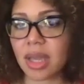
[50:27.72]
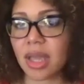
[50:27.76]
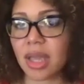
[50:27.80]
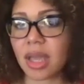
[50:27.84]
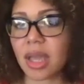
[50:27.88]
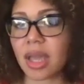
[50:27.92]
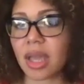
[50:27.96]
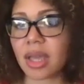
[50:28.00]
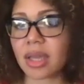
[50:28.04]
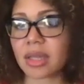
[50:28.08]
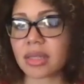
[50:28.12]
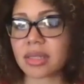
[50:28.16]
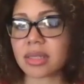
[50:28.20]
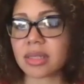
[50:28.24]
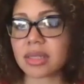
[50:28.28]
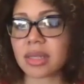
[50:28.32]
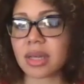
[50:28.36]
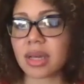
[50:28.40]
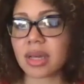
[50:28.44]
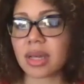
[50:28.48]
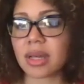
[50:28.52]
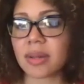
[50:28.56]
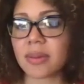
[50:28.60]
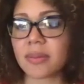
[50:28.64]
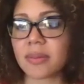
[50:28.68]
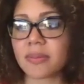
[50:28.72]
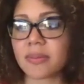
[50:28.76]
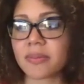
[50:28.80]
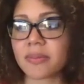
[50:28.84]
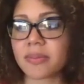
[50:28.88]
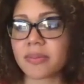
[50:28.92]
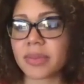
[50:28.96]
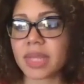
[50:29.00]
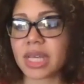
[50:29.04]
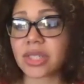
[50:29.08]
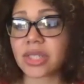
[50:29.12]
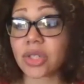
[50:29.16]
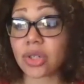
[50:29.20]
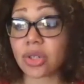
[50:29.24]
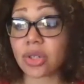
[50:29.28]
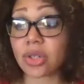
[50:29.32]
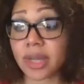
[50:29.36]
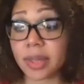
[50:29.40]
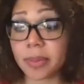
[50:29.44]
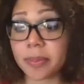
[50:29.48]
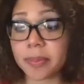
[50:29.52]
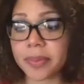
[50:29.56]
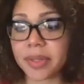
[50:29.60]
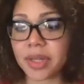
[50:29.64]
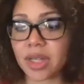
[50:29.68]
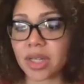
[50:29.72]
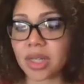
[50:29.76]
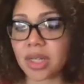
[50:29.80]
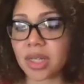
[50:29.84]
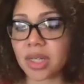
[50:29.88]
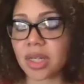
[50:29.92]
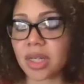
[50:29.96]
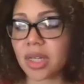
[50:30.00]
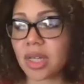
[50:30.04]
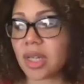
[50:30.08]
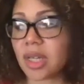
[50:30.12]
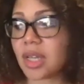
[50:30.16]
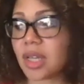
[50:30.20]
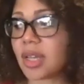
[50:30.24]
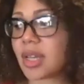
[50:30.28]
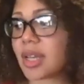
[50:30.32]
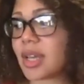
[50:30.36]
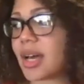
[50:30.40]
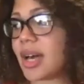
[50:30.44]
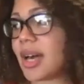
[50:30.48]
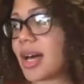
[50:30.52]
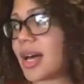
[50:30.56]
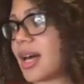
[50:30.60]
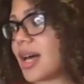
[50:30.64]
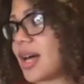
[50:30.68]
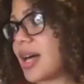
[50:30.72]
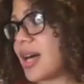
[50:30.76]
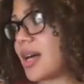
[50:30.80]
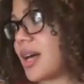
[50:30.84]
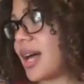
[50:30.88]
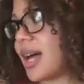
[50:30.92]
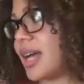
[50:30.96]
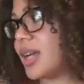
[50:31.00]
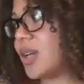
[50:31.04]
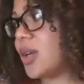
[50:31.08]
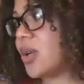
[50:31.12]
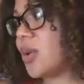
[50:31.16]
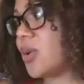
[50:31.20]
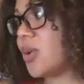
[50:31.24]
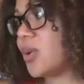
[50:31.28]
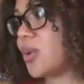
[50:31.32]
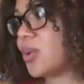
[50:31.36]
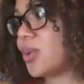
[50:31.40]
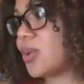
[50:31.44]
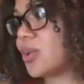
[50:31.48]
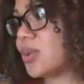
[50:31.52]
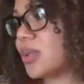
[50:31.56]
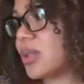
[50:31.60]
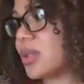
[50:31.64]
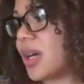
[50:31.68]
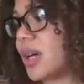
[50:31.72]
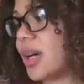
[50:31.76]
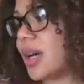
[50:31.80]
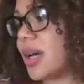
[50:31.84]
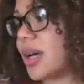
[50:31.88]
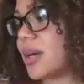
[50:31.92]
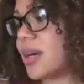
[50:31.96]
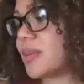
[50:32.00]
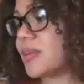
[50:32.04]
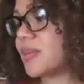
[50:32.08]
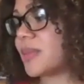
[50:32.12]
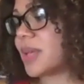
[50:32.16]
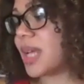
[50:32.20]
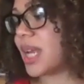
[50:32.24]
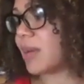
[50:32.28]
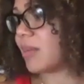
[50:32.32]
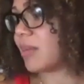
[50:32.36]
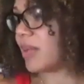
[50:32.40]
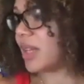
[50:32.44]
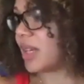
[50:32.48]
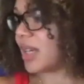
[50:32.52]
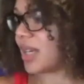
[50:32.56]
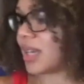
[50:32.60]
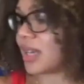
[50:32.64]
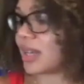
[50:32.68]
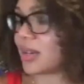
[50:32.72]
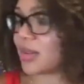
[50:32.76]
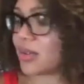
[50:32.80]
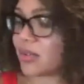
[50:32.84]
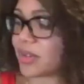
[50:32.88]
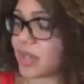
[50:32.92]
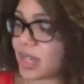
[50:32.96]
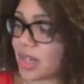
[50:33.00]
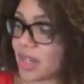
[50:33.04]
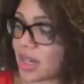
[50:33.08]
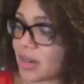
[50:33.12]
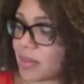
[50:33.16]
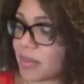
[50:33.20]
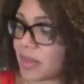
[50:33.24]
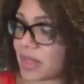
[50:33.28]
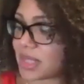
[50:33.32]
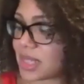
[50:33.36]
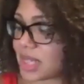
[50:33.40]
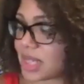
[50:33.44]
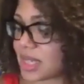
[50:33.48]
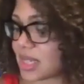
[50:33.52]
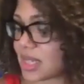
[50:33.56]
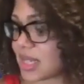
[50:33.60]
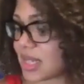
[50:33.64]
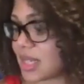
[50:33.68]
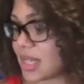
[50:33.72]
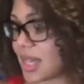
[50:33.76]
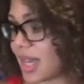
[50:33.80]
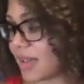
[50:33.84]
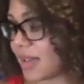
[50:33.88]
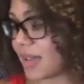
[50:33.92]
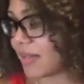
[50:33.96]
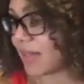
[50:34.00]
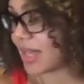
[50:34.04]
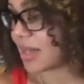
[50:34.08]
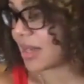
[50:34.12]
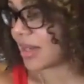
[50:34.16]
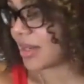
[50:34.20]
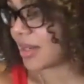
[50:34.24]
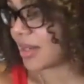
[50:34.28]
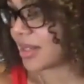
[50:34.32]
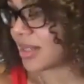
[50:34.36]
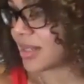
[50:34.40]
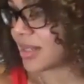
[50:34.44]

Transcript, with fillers: And um, that's a great book. Uh, I know, um, and I'm looking over here at my desk because I have like a